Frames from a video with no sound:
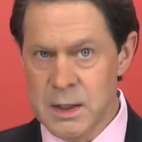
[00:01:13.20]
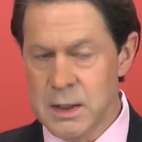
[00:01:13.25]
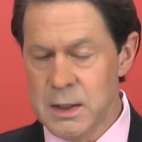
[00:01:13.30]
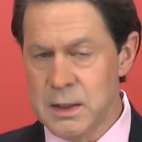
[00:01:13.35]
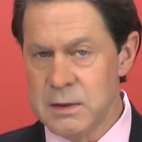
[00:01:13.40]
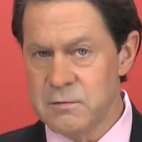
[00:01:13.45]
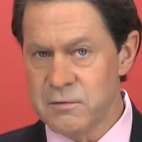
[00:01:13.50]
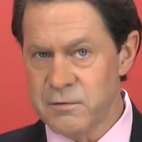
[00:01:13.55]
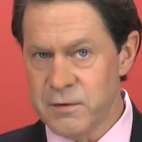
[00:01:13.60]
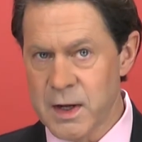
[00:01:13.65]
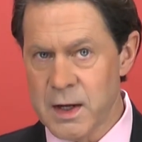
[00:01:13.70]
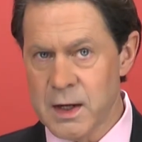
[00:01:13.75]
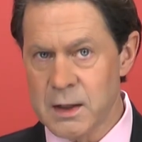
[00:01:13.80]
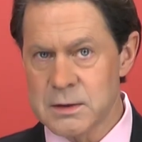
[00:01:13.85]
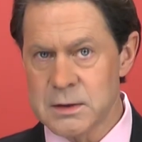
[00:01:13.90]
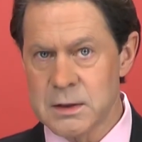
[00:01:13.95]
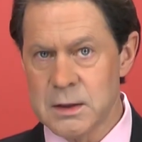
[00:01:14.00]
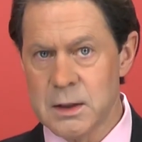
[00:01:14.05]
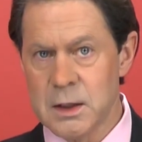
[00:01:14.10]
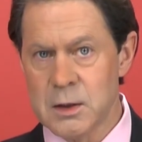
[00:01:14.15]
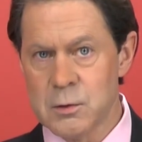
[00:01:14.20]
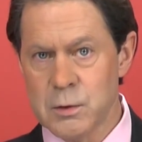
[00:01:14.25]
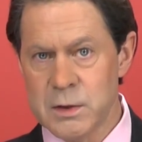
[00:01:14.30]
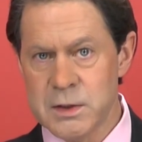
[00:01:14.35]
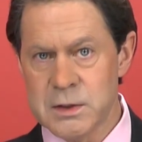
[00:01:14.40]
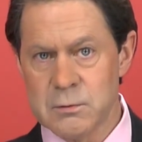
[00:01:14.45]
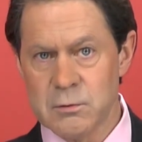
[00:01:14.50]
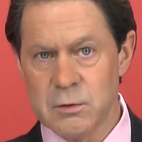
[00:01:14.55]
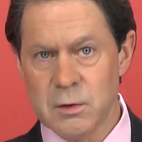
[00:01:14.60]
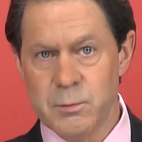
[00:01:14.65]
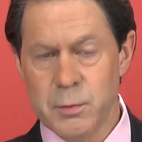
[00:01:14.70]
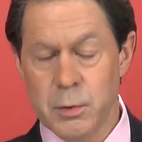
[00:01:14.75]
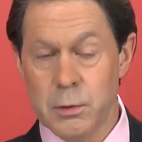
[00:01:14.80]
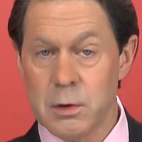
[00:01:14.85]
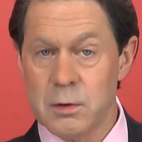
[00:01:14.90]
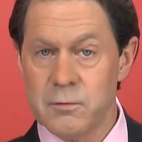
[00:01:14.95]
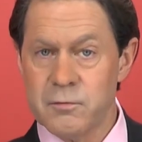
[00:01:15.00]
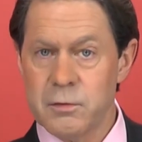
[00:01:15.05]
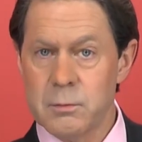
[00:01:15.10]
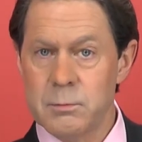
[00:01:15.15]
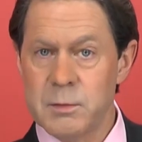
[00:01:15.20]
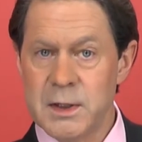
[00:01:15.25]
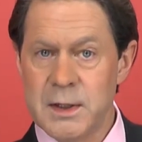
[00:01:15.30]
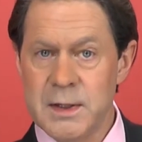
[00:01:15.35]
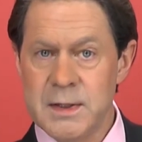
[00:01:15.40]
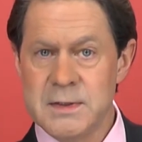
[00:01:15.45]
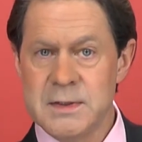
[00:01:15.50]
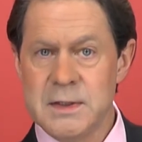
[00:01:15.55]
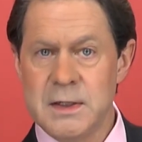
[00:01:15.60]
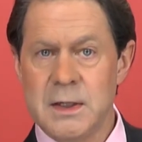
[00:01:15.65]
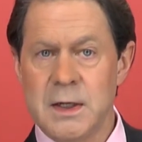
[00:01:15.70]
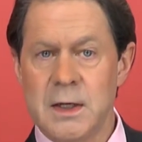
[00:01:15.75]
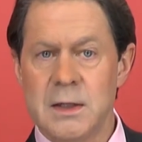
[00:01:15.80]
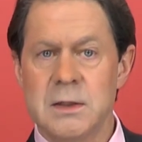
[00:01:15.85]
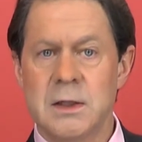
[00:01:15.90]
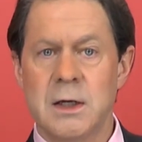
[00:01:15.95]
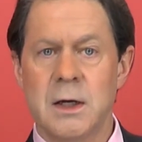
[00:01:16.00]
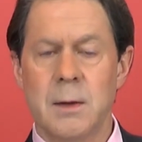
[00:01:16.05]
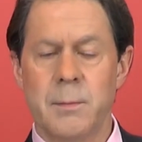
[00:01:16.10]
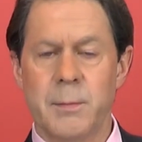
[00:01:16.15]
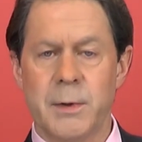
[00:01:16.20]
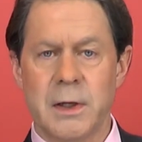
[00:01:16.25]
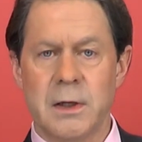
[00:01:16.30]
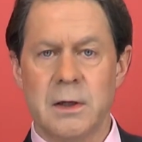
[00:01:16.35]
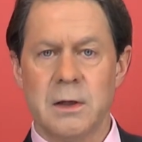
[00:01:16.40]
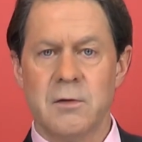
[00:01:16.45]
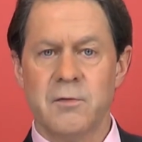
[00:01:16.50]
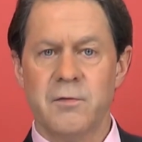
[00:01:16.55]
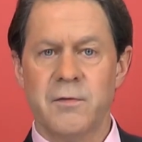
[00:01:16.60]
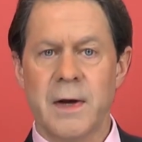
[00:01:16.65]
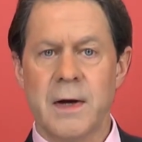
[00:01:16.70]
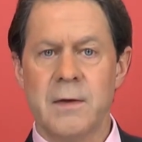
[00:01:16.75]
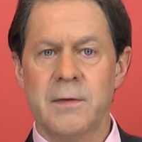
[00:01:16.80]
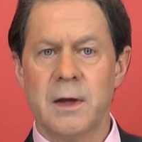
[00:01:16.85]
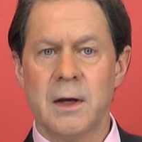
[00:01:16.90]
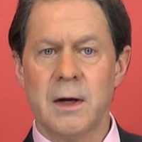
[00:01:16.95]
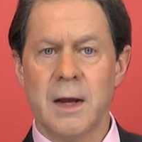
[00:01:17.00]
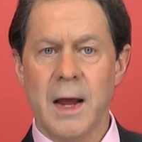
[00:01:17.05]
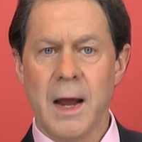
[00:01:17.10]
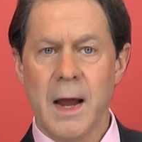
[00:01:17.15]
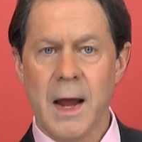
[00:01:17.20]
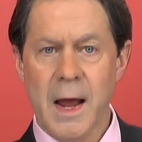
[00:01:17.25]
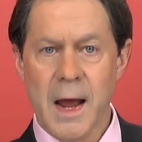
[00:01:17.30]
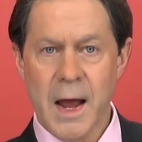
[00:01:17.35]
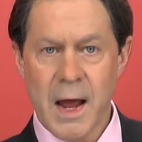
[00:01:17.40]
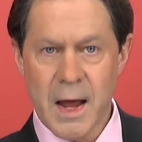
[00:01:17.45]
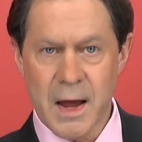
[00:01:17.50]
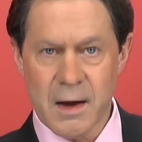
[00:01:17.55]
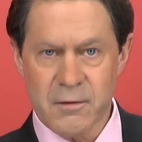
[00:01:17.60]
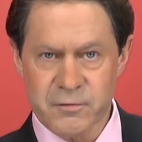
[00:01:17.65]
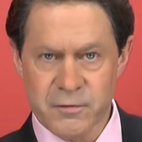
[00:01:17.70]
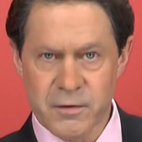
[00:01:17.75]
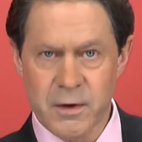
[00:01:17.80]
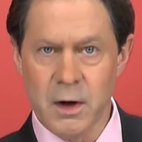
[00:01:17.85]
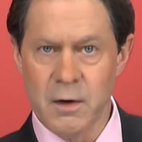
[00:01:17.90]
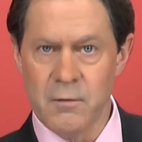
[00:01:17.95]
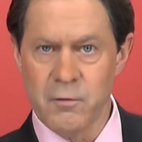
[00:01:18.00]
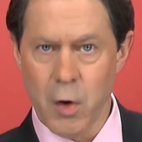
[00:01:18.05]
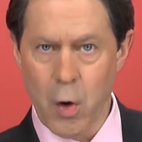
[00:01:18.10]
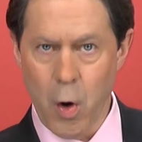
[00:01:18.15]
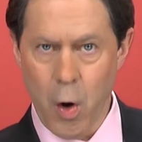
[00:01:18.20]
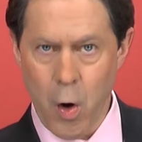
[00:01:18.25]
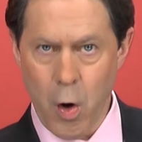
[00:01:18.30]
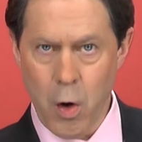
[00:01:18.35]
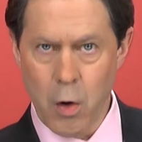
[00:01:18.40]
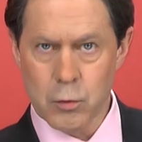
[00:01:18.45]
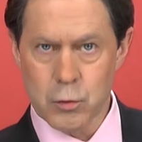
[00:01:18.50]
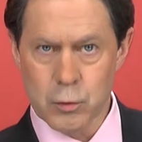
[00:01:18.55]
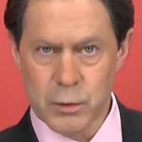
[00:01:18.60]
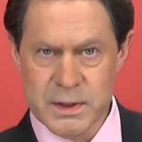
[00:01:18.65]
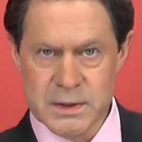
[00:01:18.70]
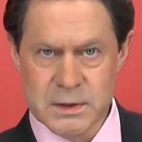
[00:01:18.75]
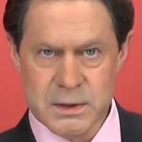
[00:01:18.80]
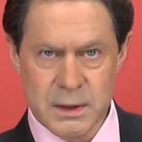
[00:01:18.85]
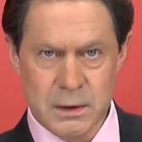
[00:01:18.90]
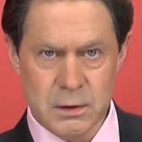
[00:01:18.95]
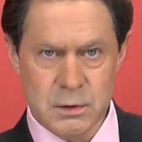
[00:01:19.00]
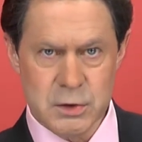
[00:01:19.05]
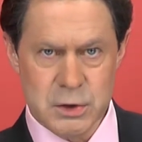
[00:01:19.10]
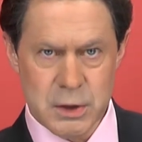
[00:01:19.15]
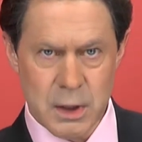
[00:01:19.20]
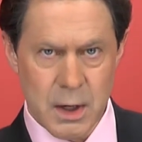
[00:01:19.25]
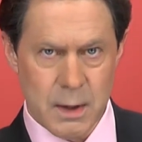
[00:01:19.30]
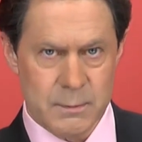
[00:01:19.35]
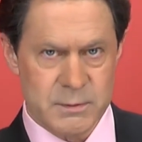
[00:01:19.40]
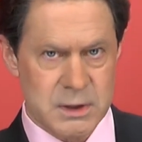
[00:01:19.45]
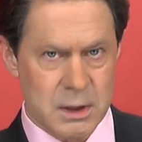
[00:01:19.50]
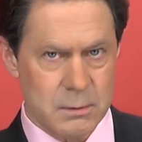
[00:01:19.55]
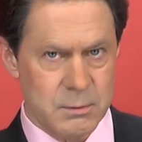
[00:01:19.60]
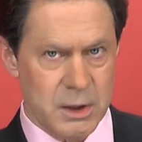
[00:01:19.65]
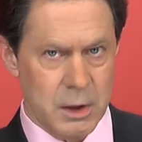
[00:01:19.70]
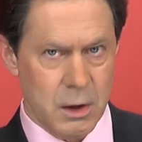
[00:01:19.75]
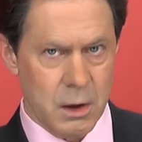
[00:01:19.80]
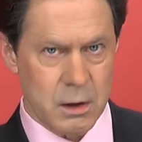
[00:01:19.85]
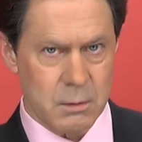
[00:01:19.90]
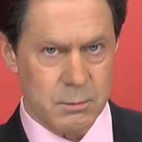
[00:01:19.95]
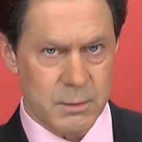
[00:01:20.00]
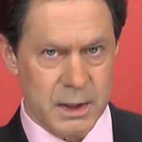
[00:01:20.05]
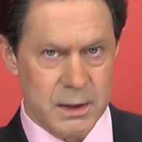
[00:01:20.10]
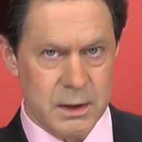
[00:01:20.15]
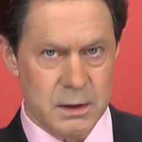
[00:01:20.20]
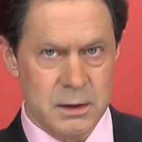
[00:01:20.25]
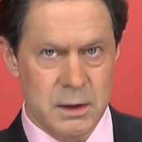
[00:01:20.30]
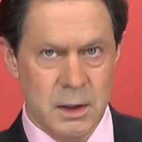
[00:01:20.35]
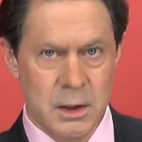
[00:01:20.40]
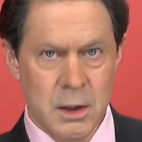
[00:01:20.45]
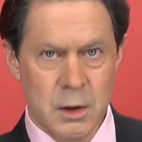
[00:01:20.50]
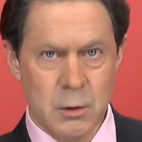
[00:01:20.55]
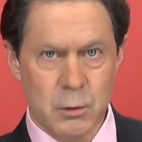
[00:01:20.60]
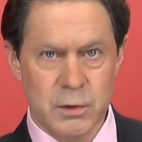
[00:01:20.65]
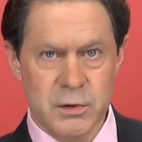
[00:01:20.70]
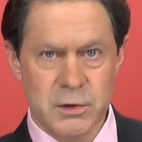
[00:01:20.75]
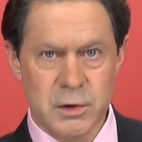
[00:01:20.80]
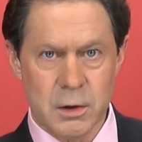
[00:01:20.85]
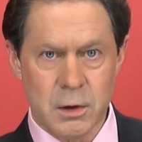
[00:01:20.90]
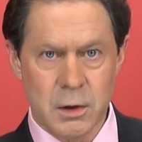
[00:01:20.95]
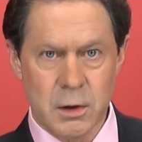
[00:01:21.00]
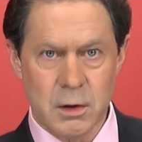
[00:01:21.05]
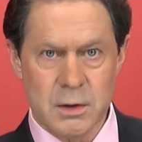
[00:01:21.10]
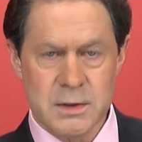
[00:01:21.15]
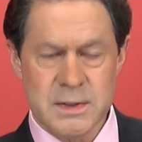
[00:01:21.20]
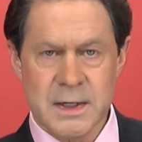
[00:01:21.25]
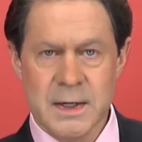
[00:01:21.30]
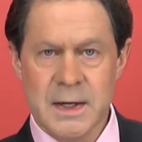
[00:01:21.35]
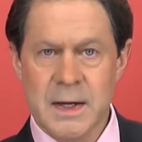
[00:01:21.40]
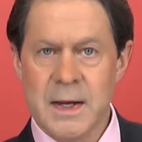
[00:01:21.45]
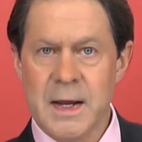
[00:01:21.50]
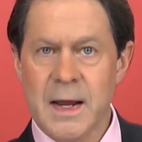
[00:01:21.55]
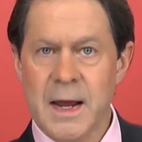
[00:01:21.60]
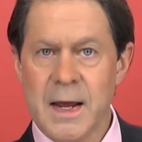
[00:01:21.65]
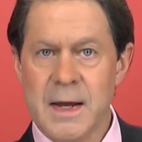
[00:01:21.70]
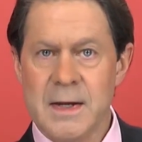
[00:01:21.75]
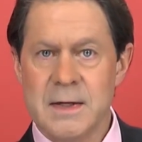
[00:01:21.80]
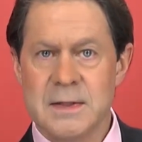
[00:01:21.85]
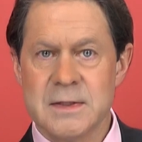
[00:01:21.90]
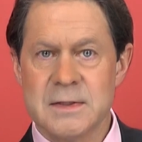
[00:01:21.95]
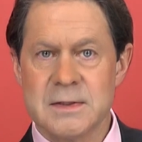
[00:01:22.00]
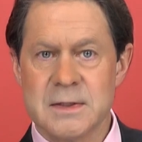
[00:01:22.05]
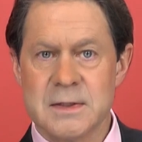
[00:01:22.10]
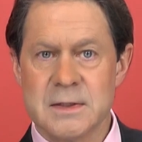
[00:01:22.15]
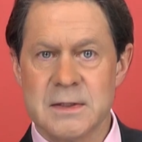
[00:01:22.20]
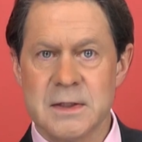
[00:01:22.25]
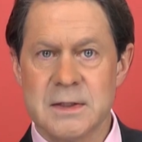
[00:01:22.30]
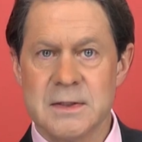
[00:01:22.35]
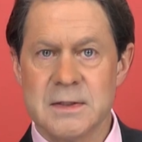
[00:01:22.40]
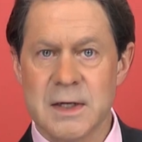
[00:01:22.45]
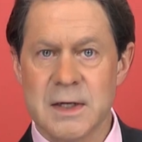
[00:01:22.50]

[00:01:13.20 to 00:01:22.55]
In fact, a recent report from McKinsey and Company found that half of all retail jobs can be automated with current and existing